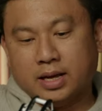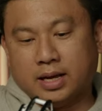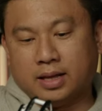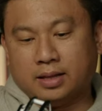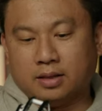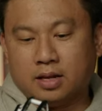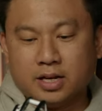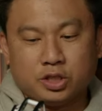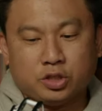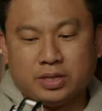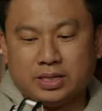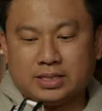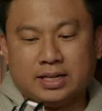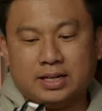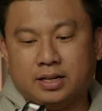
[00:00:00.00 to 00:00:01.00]
and laundry
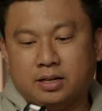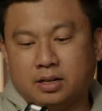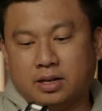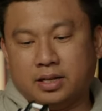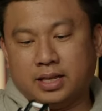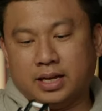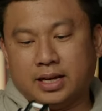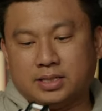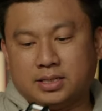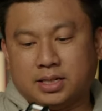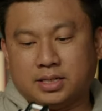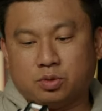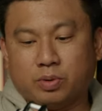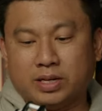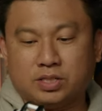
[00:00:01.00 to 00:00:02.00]
attendant on the
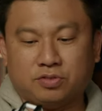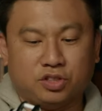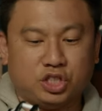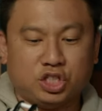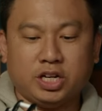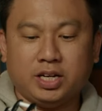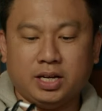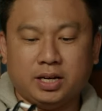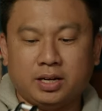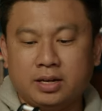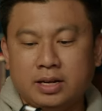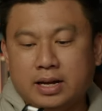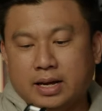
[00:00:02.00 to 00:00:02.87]
SS West Virginia,